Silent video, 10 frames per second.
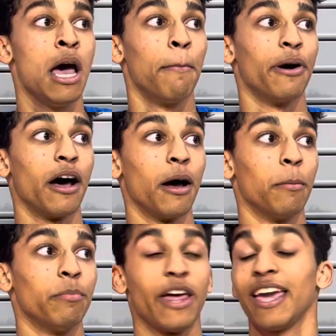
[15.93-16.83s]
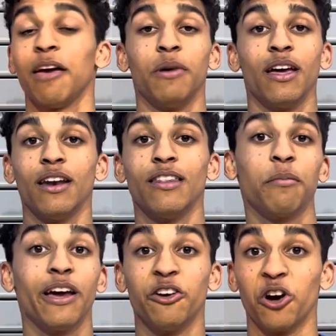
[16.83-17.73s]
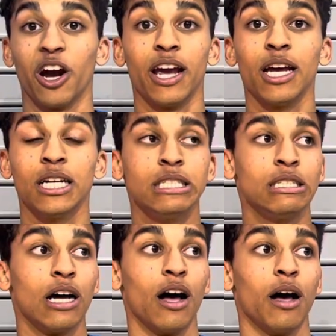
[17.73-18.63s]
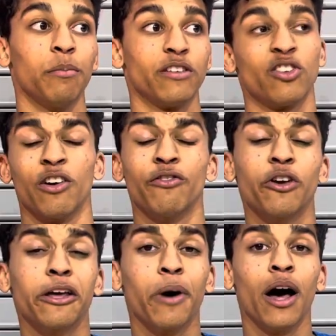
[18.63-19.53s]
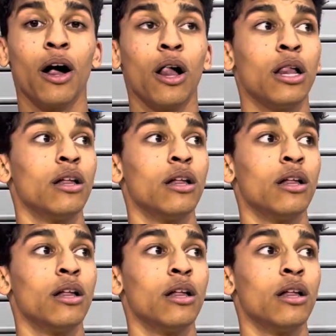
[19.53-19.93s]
But they came in and they played great. They served really well.